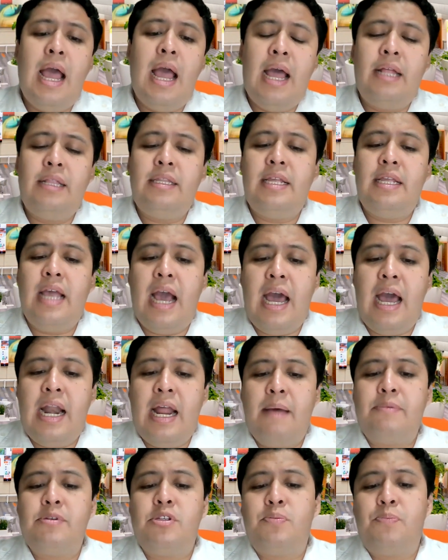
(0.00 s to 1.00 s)
and the
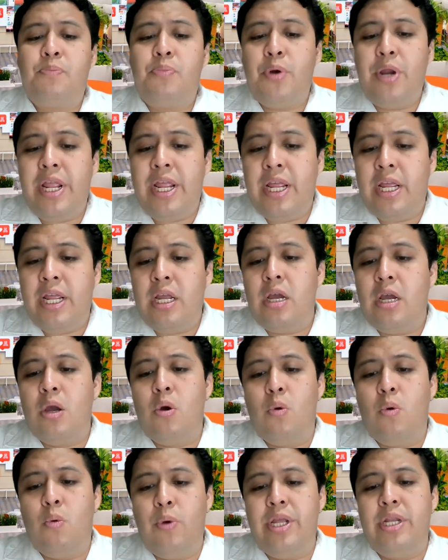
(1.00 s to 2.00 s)
Arab Spring
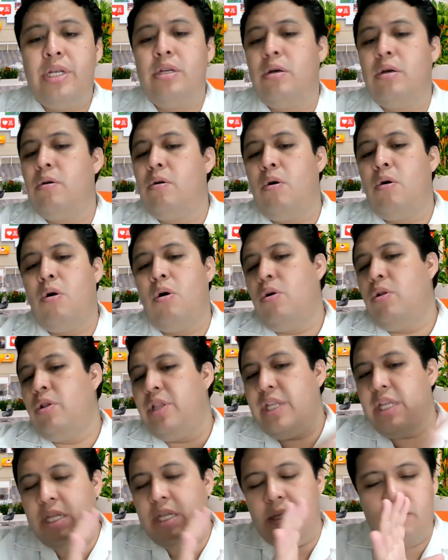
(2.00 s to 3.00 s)
with
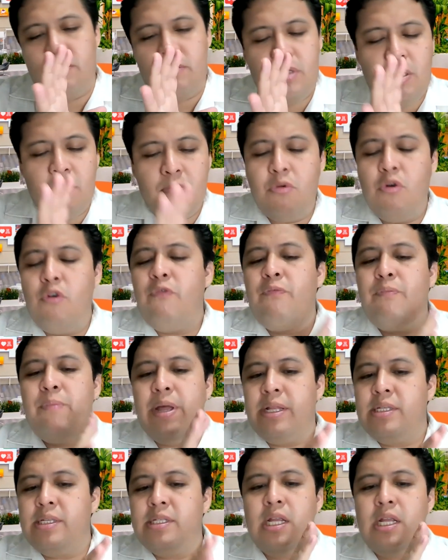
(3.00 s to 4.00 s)
all the
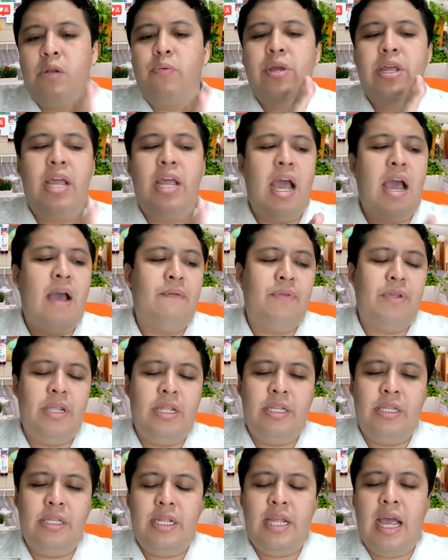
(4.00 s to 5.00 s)
movements that we have
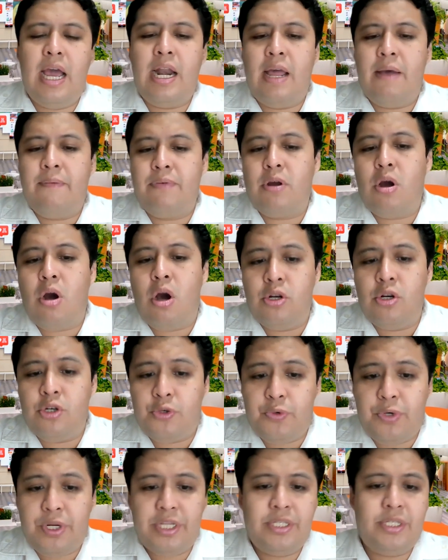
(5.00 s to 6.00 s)
in the Arab
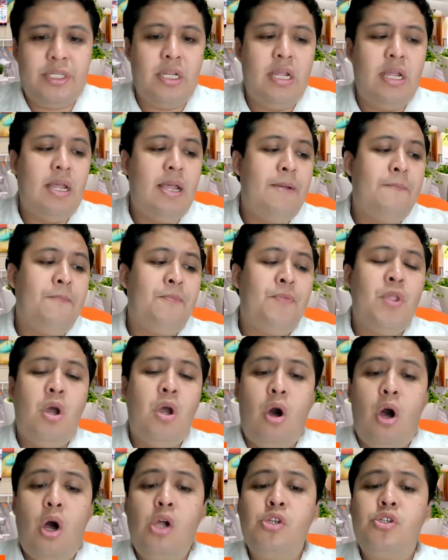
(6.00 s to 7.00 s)
countries.
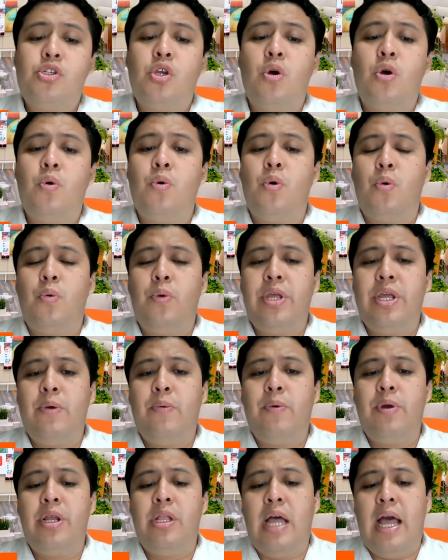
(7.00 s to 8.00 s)
Also, we
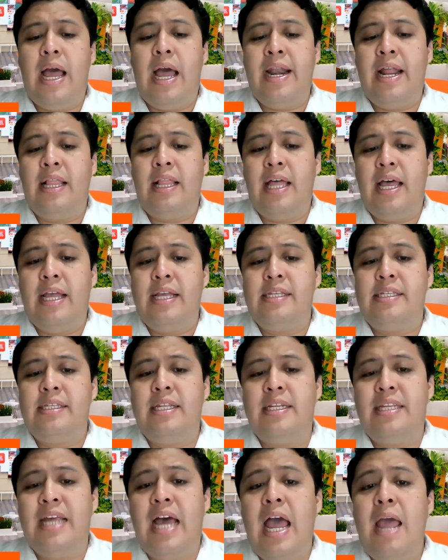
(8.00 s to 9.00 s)
will analyze
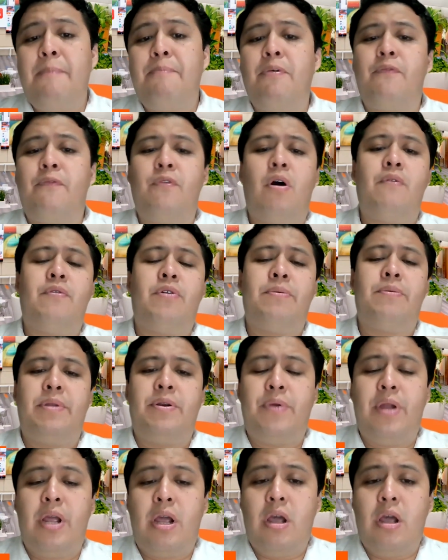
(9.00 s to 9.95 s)
the type of government